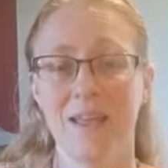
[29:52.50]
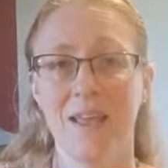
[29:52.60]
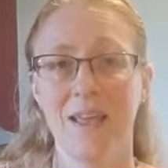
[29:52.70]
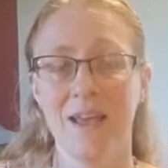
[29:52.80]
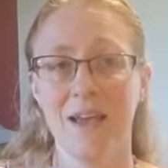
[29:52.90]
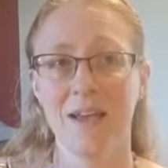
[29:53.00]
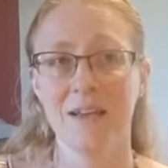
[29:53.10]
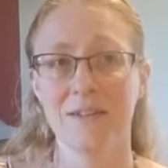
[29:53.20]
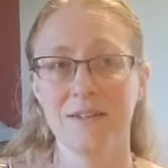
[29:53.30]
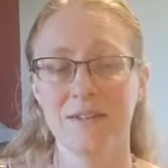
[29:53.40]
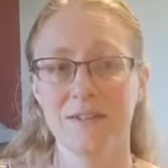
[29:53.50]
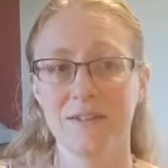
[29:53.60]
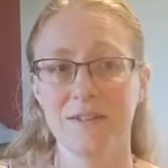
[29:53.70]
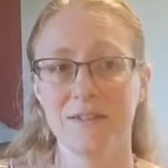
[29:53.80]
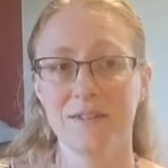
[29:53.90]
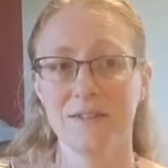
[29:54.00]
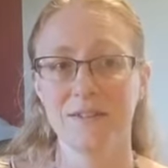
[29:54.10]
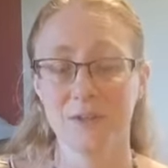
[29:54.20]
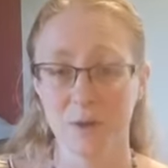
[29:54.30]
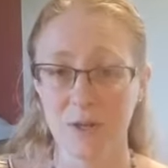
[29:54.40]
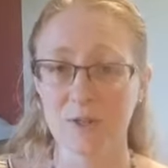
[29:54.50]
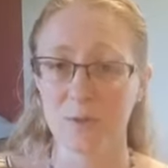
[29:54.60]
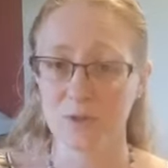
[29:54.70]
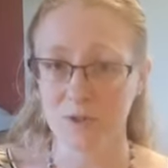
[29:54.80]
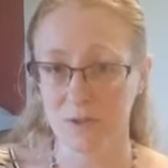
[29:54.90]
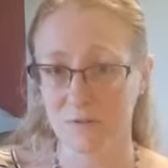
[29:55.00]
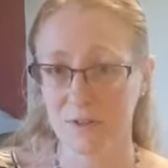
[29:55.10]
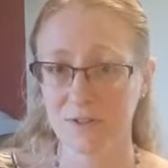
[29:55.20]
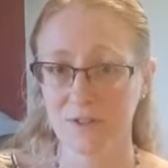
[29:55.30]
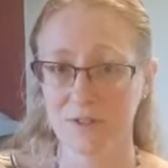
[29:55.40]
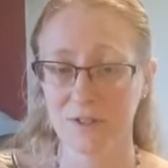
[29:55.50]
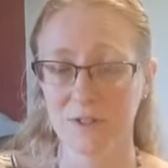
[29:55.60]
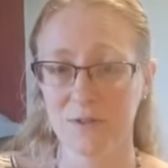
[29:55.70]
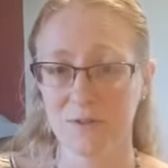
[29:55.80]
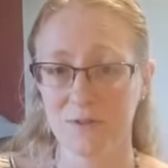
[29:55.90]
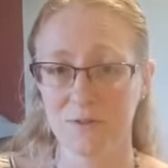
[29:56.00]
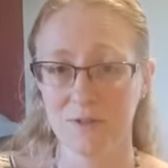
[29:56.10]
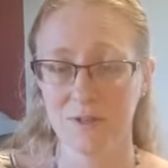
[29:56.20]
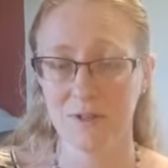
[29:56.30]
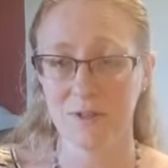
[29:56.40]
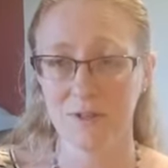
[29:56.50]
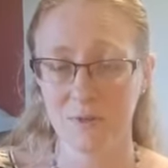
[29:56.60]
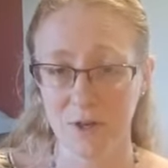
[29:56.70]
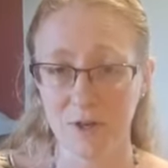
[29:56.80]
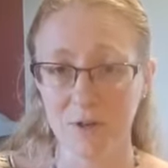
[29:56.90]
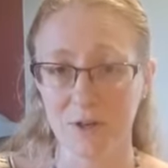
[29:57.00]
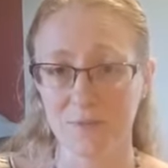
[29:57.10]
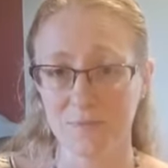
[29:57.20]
And so I switched over to Greek yogurt.